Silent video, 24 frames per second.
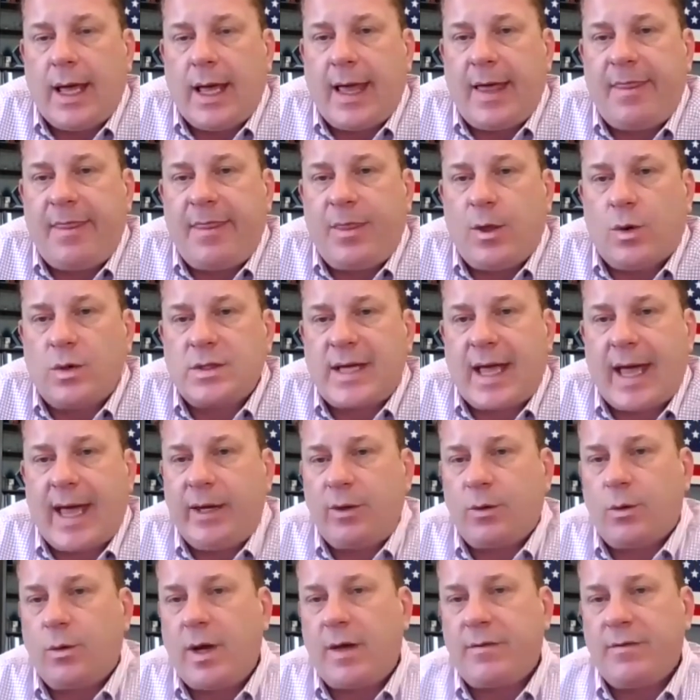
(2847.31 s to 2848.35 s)
get those
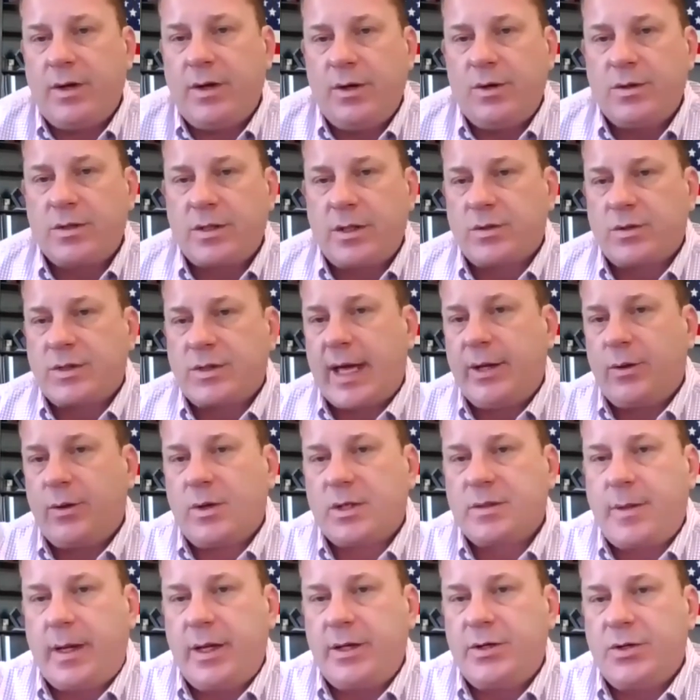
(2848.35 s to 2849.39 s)
annual revenues and those annual
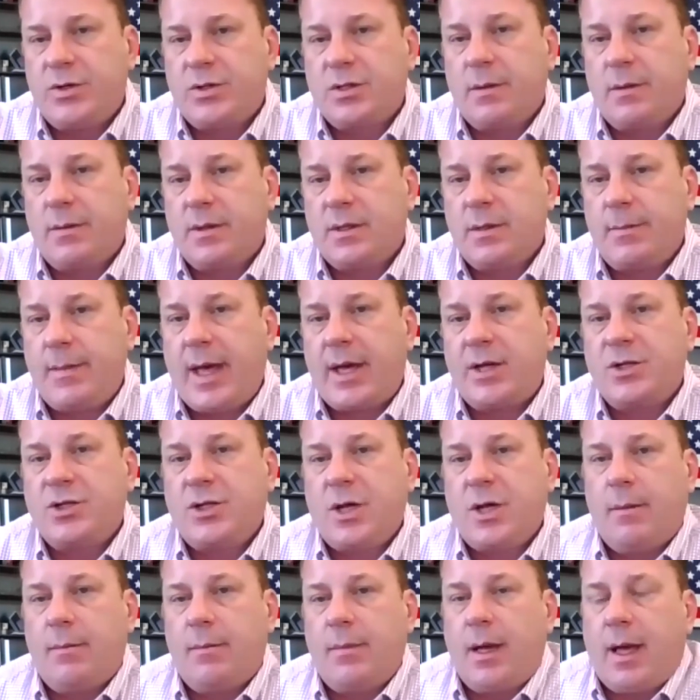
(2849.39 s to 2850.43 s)
expenditures to match
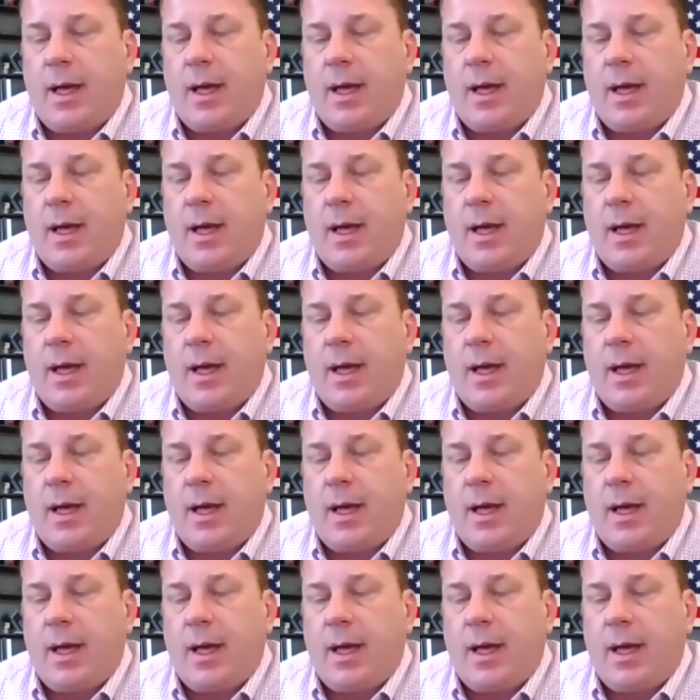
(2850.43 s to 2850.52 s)
up.